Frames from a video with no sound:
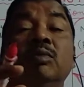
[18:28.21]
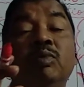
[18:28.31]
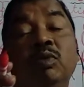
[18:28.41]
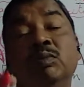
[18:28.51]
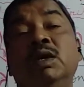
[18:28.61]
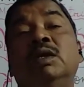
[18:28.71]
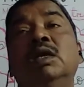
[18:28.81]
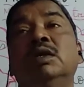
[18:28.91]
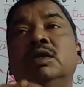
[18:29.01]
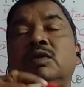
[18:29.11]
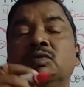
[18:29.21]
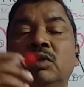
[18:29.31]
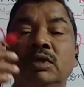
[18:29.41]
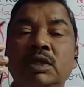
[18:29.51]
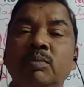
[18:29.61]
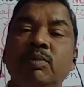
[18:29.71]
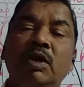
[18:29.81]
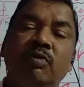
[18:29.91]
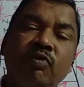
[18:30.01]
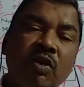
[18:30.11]
food material into the
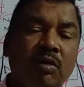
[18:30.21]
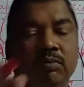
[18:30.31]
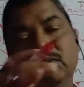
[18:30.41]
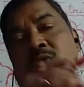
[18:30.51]
simpler form.